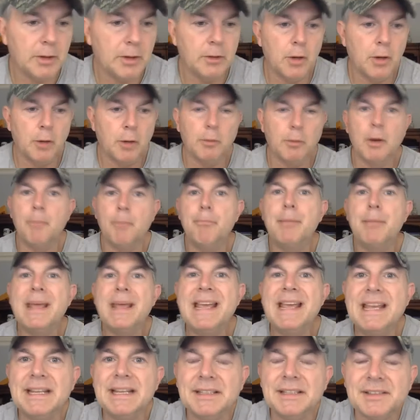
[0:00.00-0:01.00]
Laura
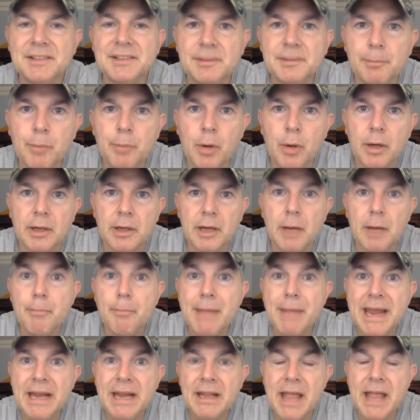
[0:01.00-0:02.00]
Beam's book, A
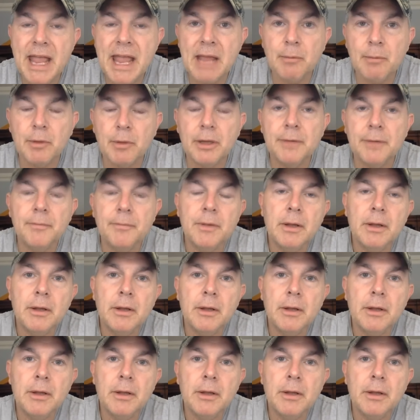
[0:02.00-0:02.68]
Maine Hamlet.